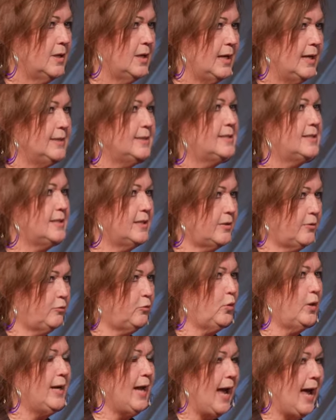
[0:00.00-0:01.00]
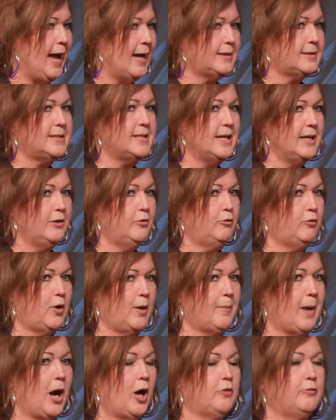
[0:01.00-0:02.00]
instead of reacting
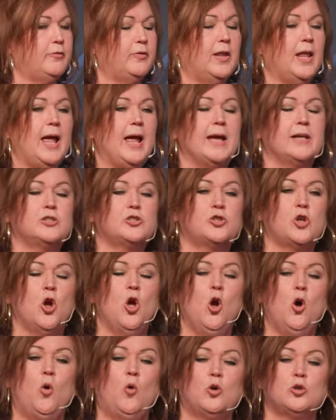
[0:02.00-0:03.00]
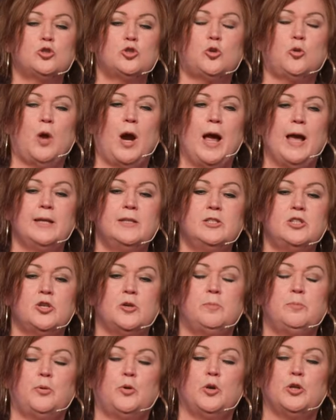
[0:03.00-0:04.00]
from our flesh or trying to
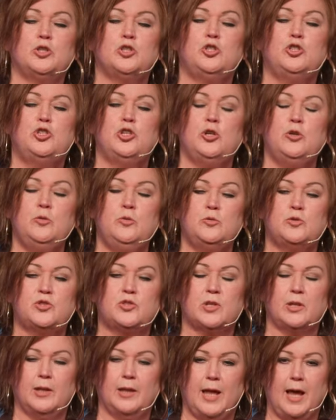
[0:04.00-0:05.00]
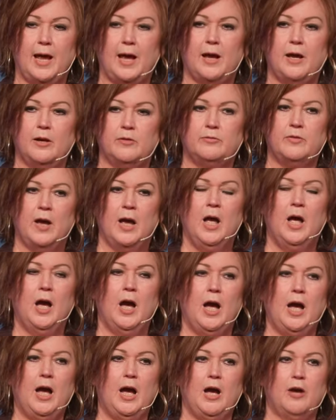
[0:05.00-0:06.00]
produce love
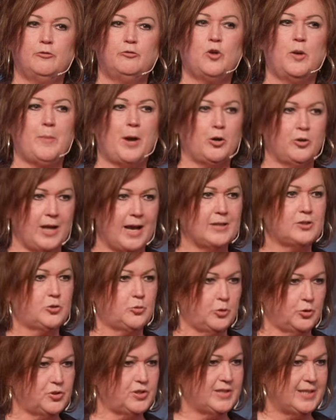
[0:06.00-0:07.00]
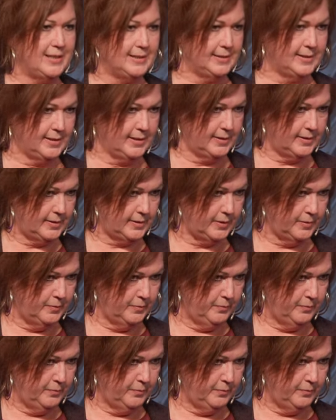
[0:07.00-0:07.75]
uh, from our natural senses.